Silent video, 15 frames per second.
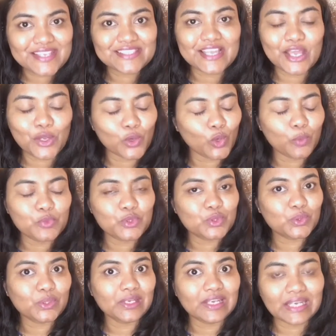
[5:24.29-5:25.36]
I hope you
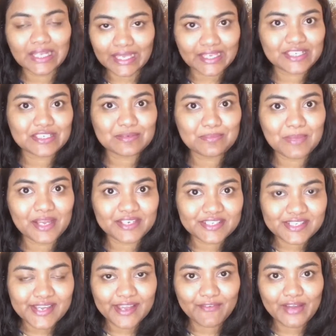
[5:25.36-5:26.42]
liked my
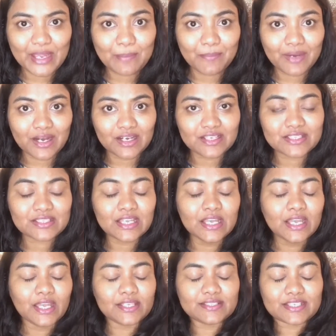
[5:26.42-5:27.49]
DIY mask.
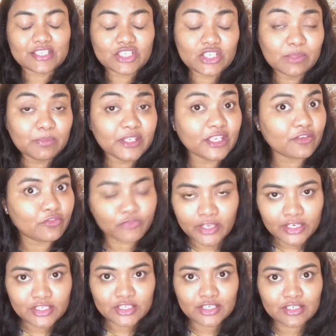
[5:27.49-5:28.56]
It's extremely
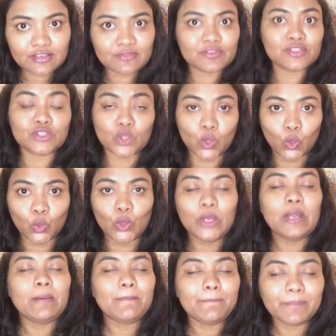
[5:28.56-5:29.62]
effective, so
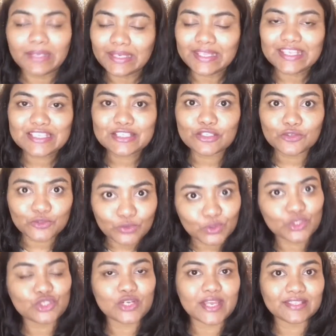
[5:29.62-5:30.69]
please do
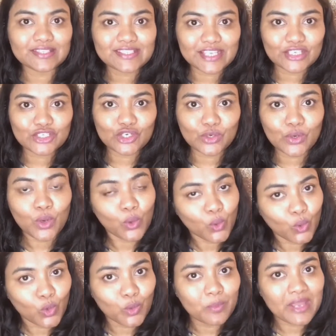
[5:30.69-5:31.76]
try this at your
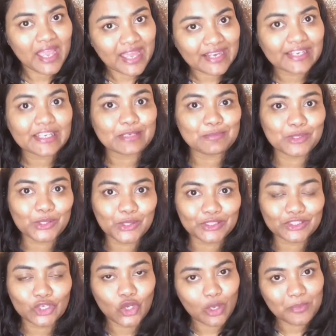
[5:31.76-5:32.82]
home and let me know in the
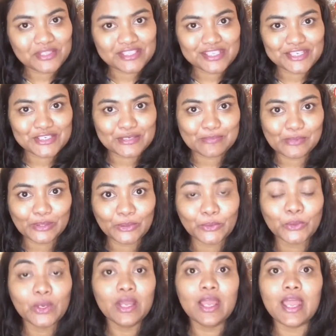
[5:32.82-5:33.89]
comment section below.
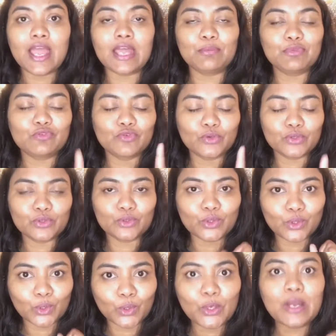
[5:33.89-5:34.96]
And before you
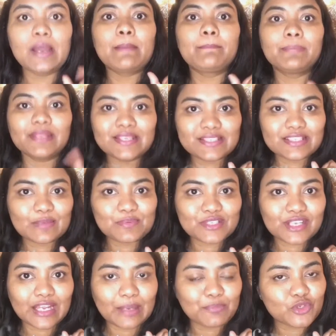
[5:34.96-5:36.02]
go, please
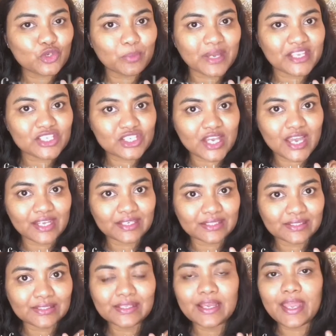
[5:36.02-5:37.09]
subscribe to my channel,
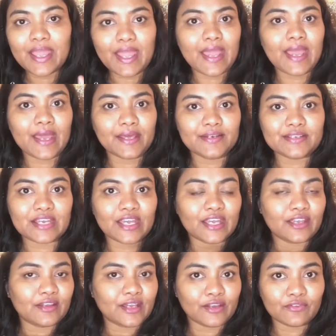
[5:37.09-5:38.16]
and I
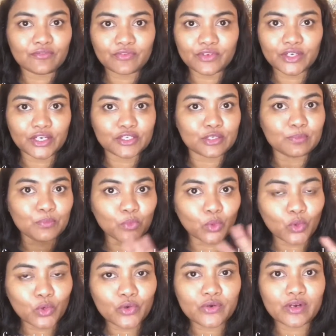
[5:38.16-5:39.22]
have created
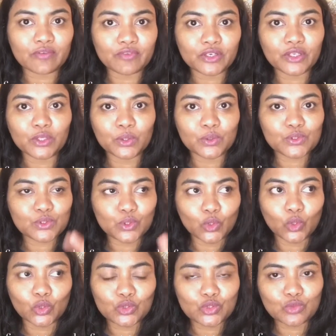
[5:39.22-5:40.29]
more videos. Go
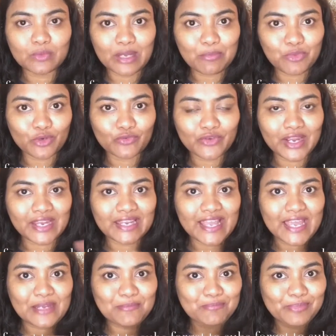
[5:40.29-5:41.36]
to my profile
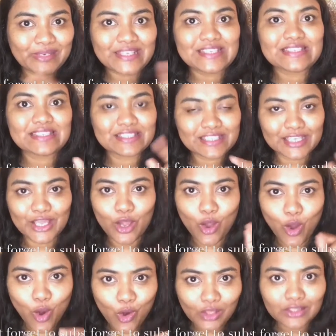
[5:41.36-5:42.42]
and please see
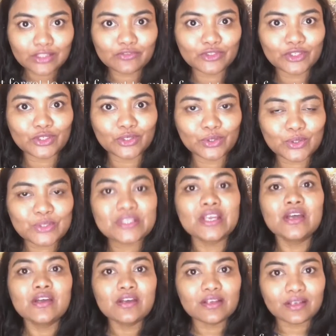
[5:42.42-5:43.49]
all the videos.
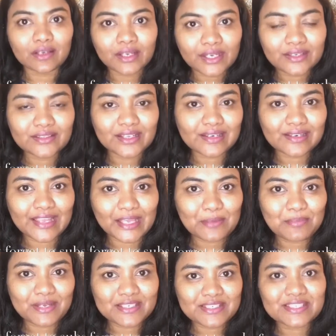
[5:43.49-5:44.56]
Hit that like
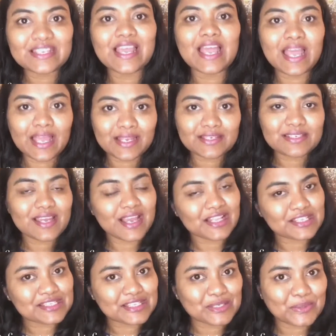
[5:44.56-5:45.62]
button, and I'll
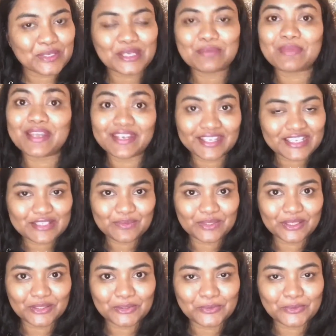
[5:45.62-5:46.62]
see you in my next video.